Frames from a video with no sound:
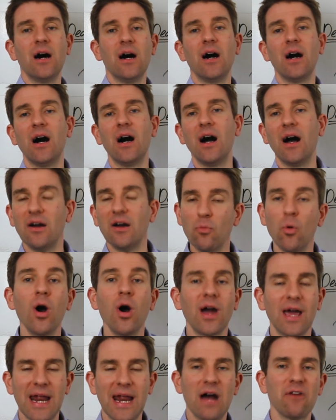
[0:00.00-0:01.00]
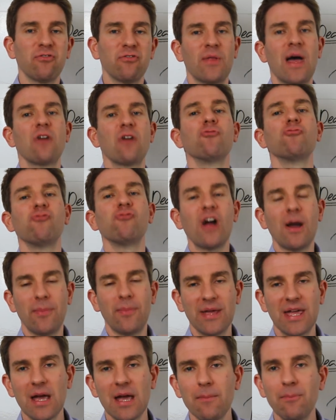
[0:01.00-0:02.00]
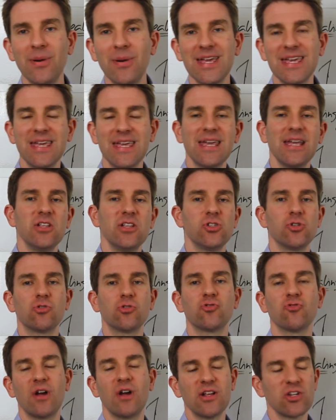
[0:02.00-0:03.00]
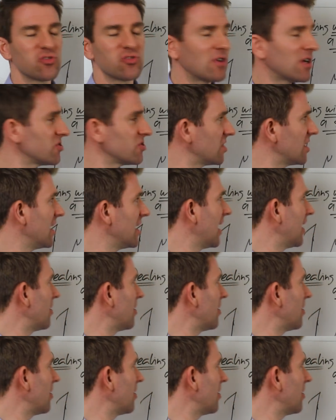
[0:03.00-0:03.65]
uh, and working out from that and wrapping it and baking it into your trading strategy.